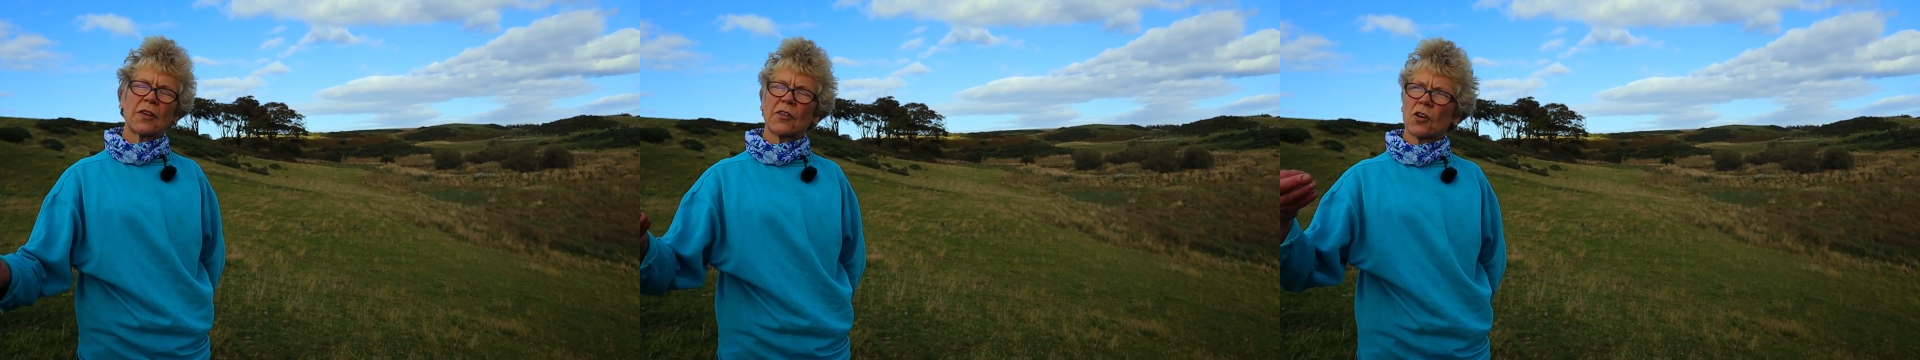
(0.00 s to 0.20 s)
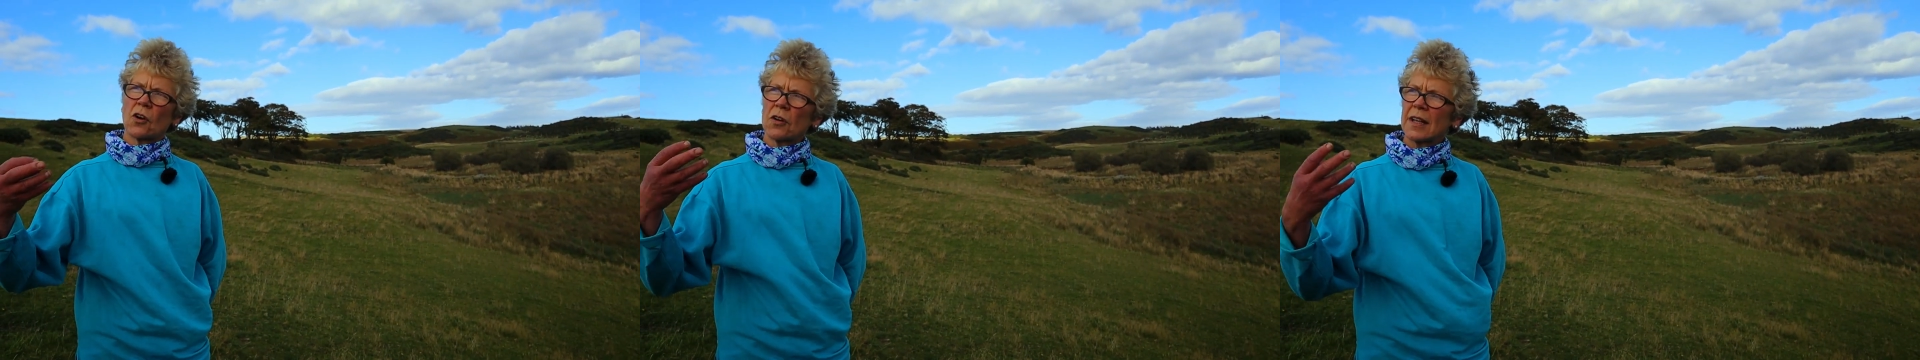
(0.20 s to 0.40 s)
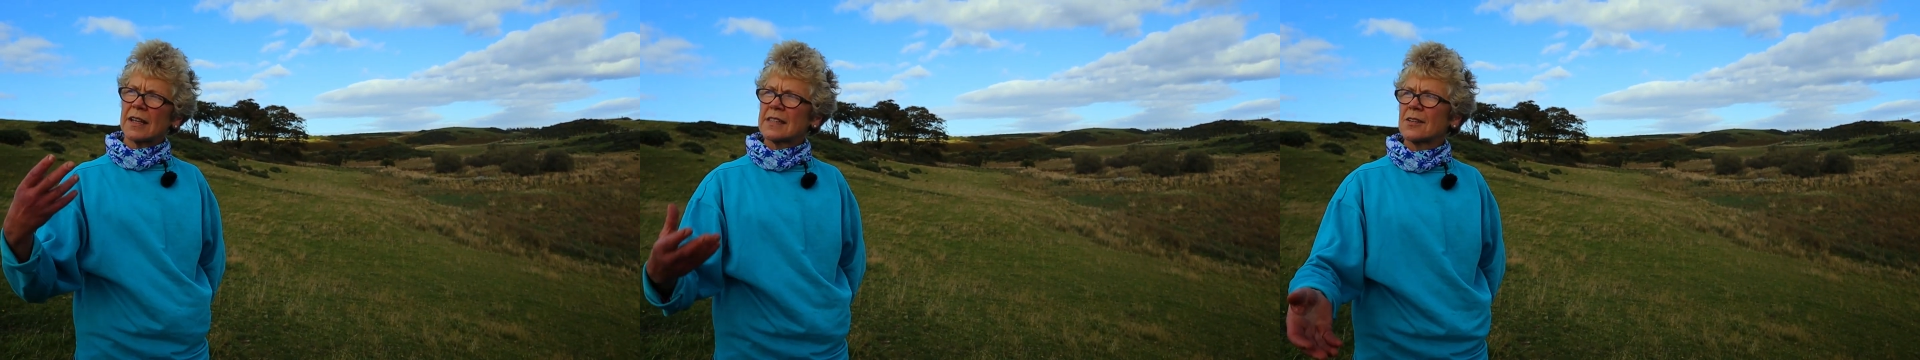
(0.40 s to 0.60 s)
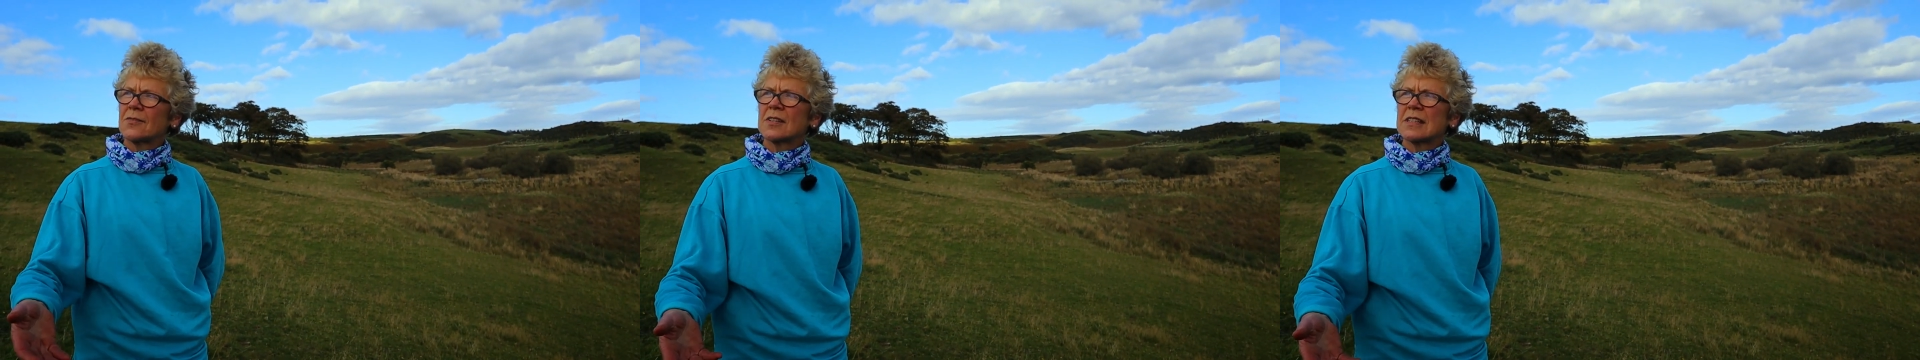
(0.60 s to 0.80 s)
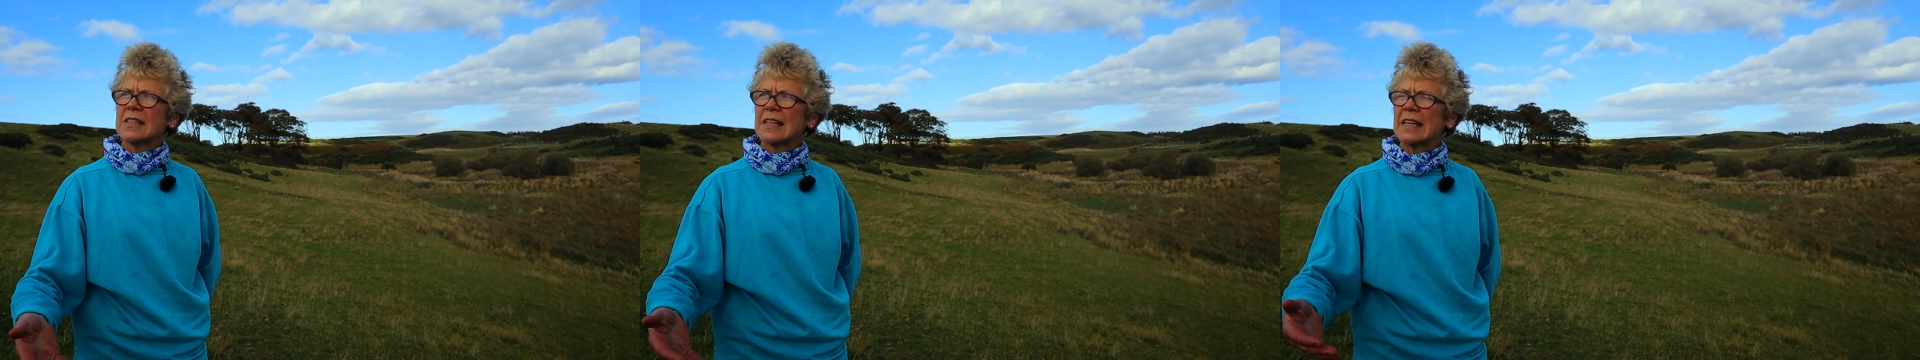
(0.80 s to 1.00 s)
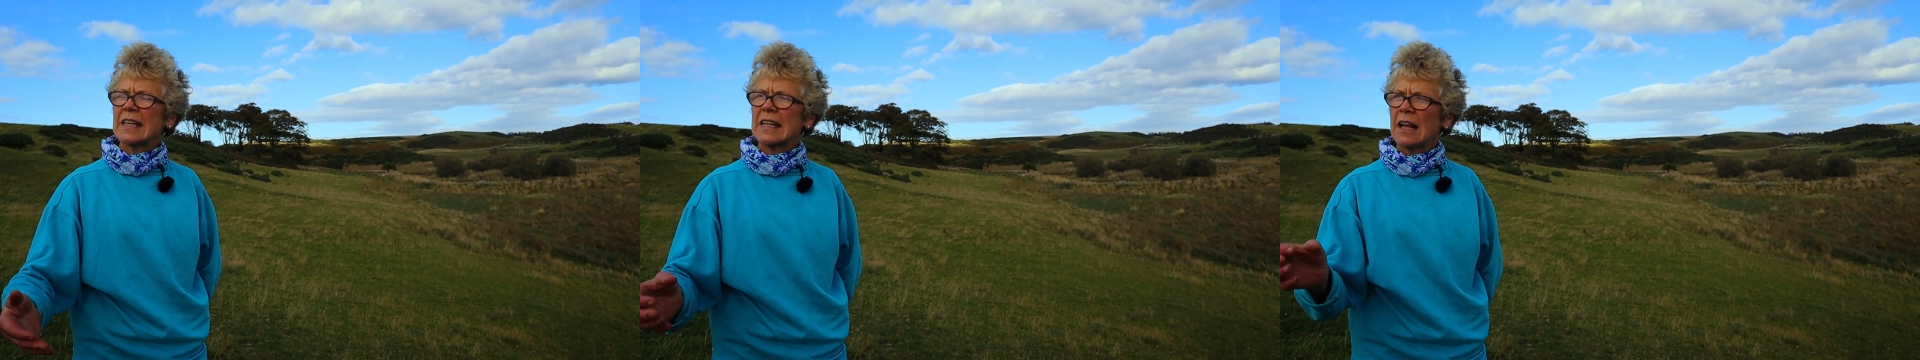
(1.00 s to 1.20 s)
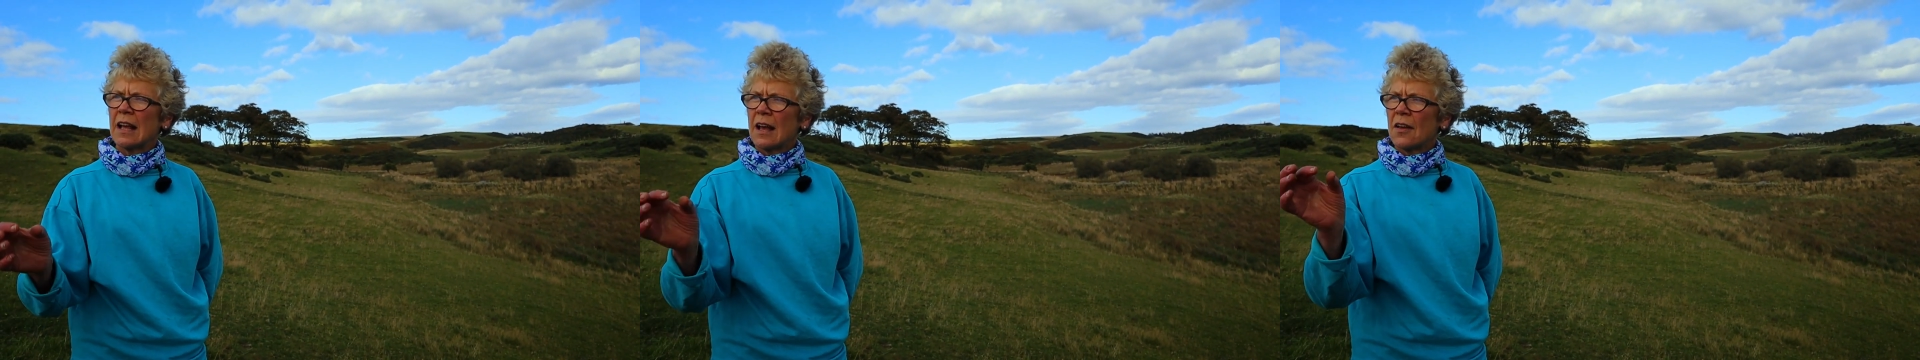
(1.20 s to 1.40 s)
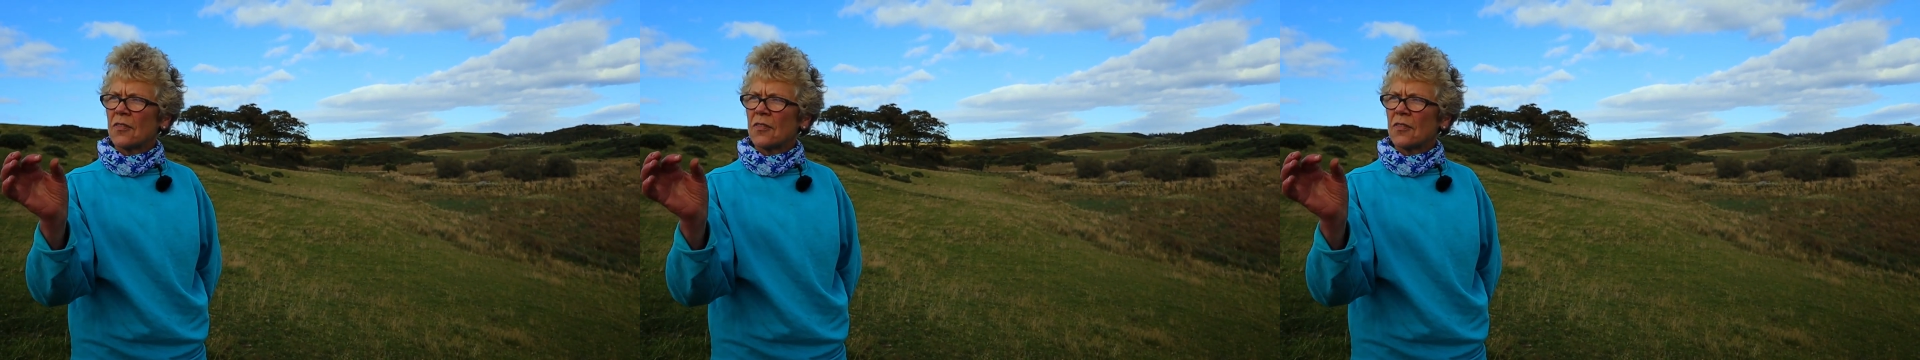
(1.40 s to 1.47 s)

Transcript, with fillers: get the connectivity,